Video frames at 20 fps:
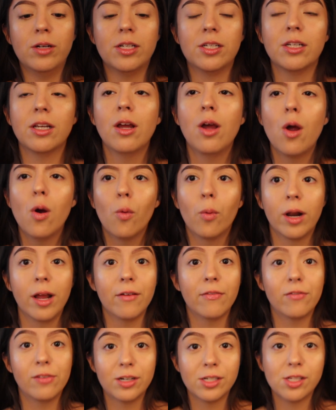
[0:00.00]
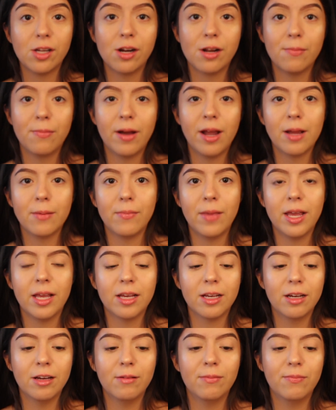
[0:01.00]
which when I first started buying
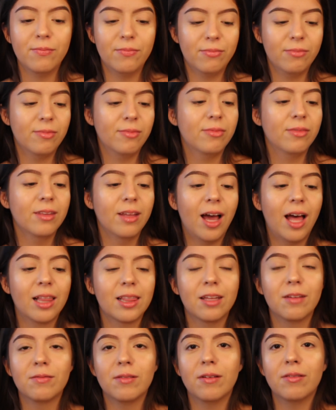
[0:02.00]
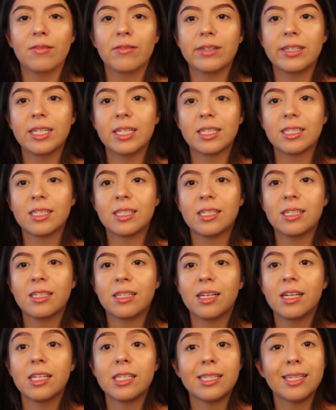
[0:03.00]
makeup, I lived off of a
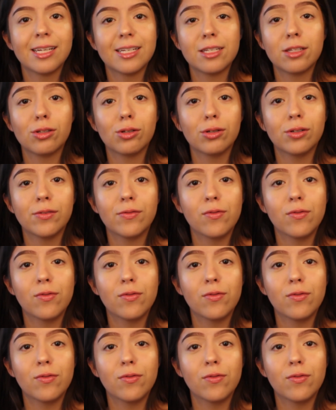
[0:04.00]
NYX because NYX is so